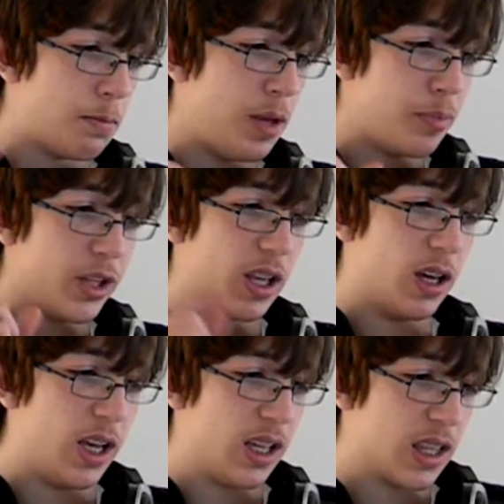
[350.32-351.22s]
People
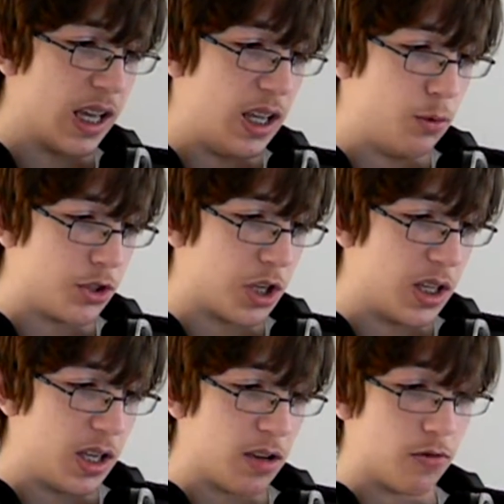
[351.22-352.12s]
didn't like that he was
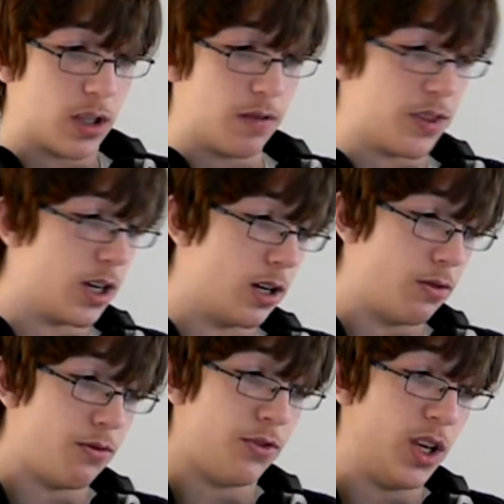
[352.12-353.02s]
trying to get rid of
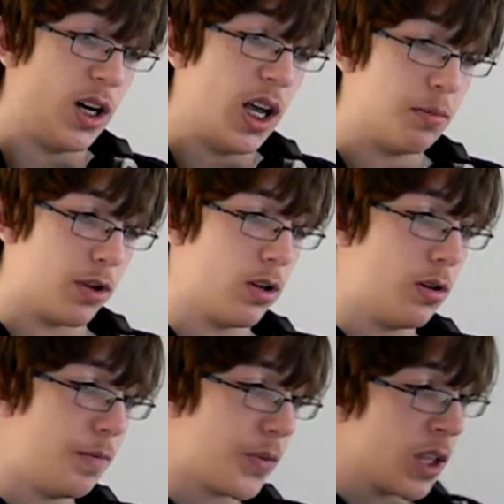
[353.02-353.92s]
the free
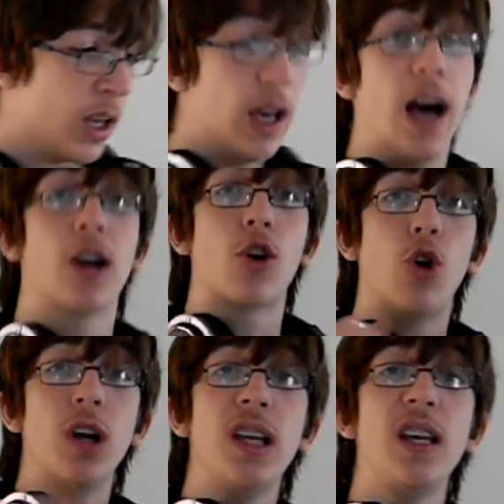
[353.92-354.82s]
labor.
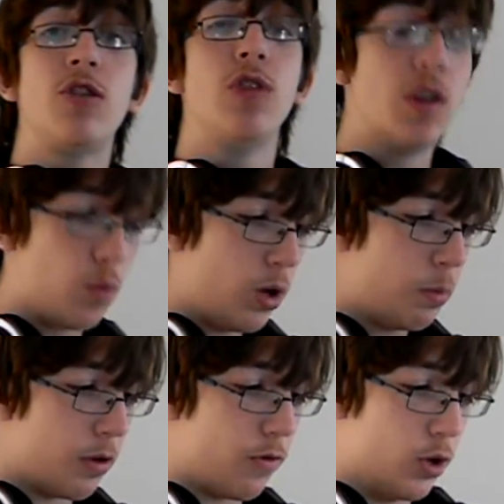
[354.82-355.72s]
According to the
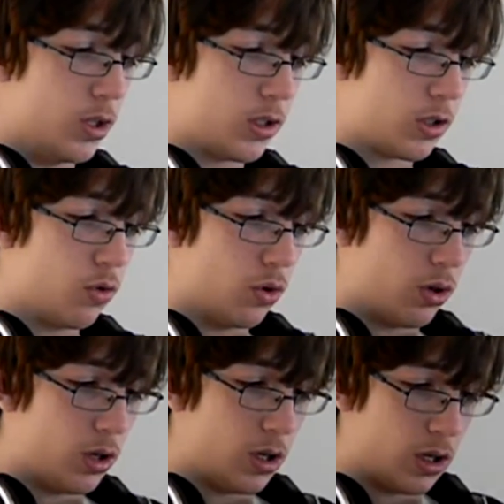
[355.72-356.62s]
Wilberforce
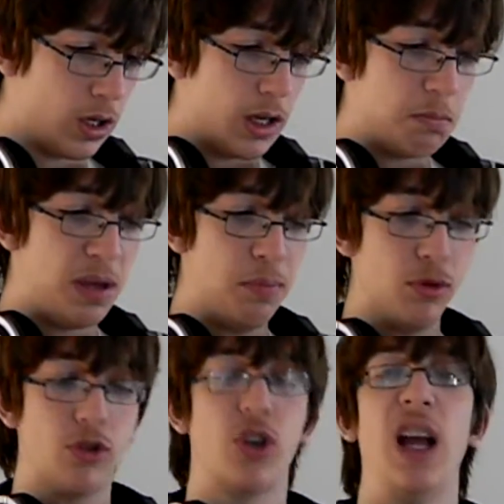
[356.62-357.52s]
school,
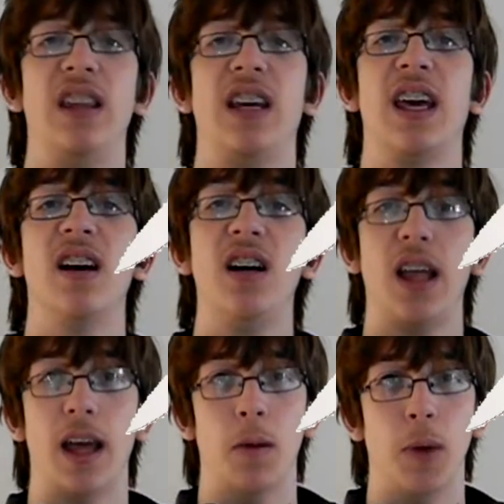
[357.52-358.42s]
people tried to
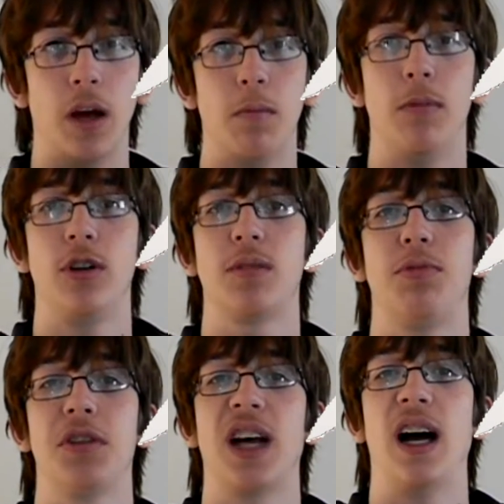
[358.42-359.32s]
kill him
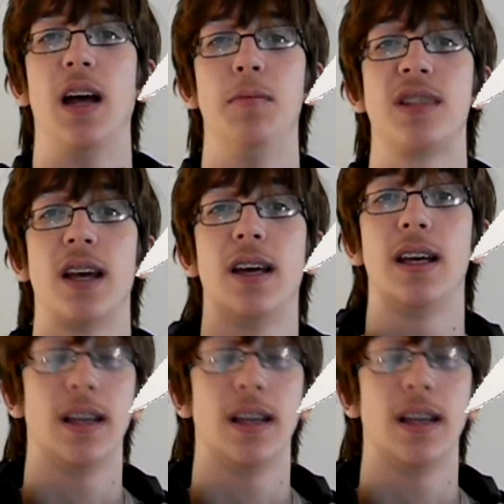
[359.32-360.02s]
multiple times.